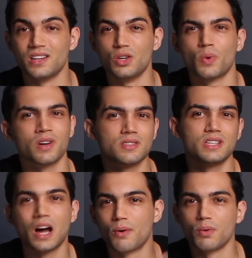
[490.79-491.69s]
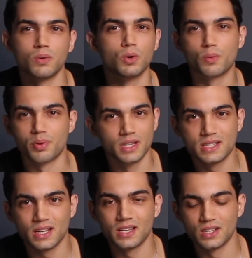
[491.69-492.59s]
you wanna see how it would look
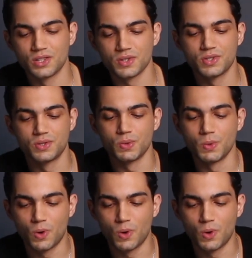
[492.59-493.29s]
printed, just do